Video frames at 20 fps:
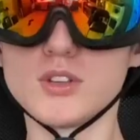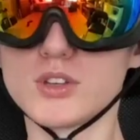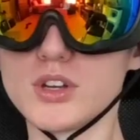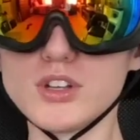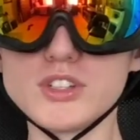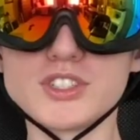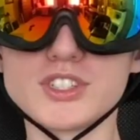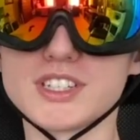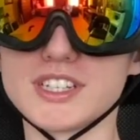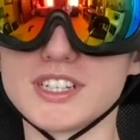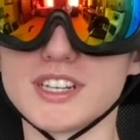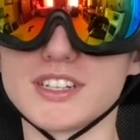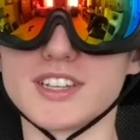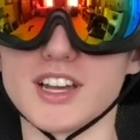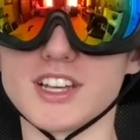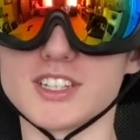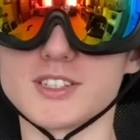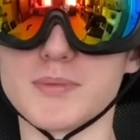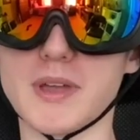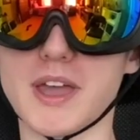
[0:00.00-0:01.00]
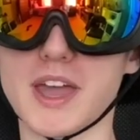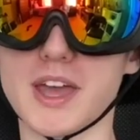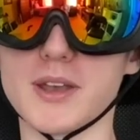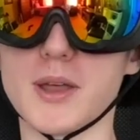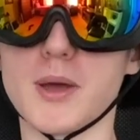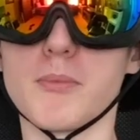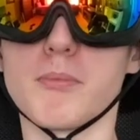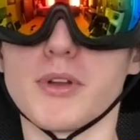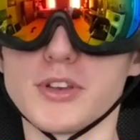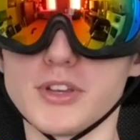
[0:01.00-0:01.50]
You could just get a
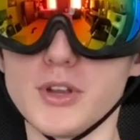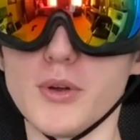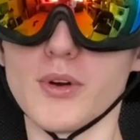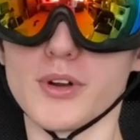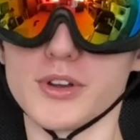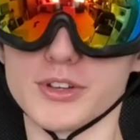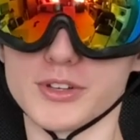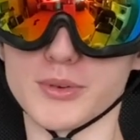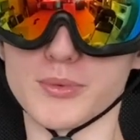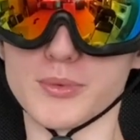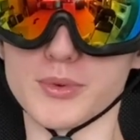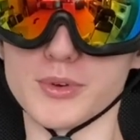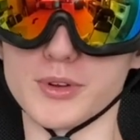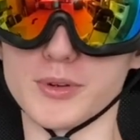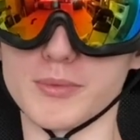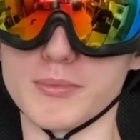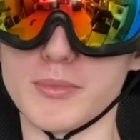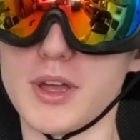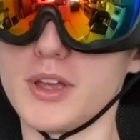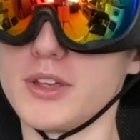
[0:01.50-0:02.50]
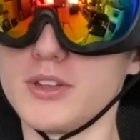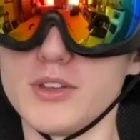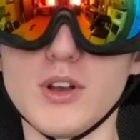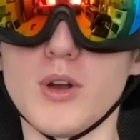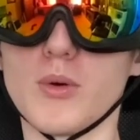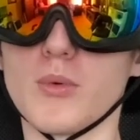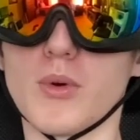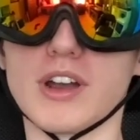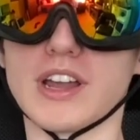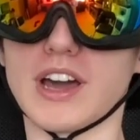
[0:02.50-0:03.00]
dustpan, but you're in your room. You
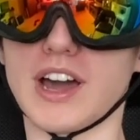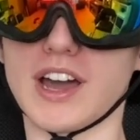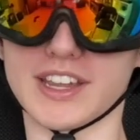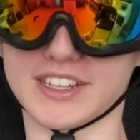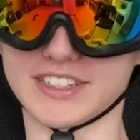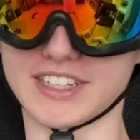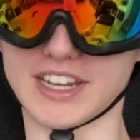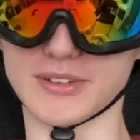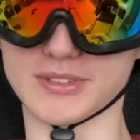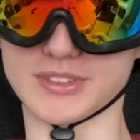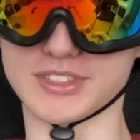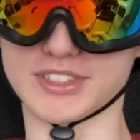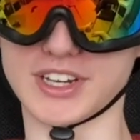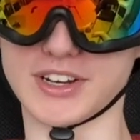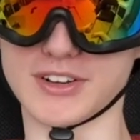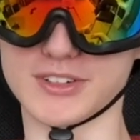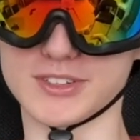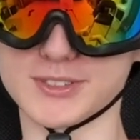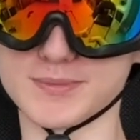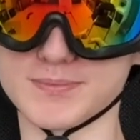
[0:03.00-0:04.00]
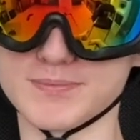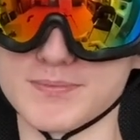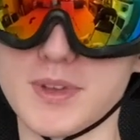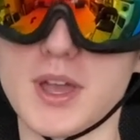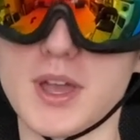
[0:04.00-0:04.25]
don't want to hike downstairs.